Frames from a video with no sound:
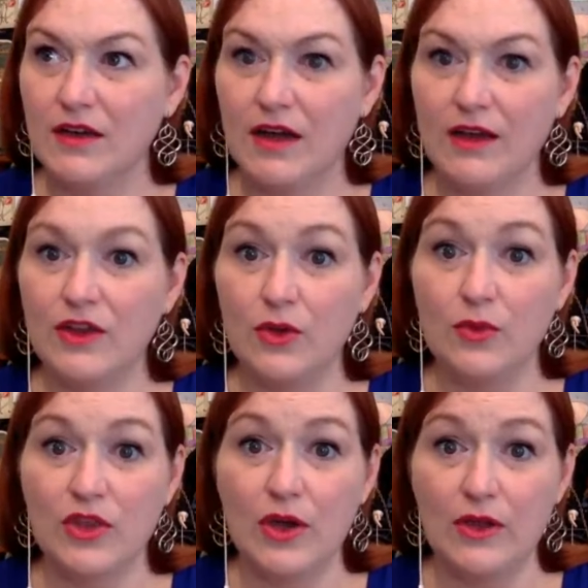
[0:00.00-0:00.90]
you
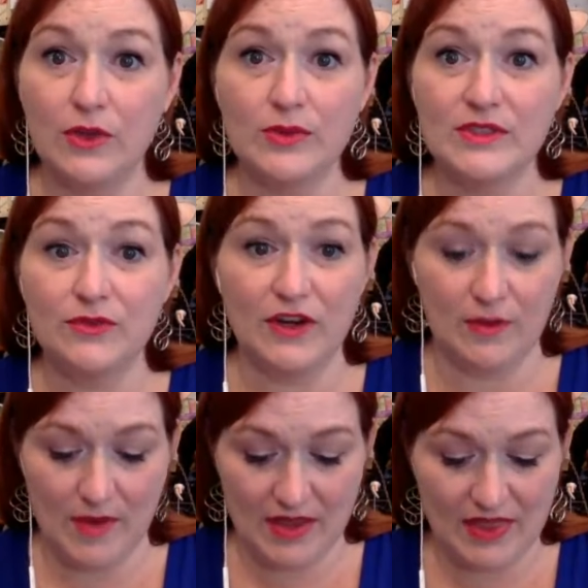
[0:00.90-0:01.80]
know, there, there was a friend
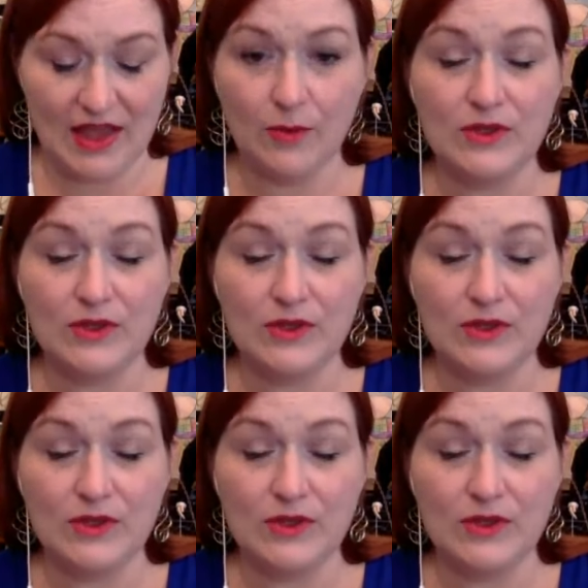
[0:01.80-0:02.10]
of mine that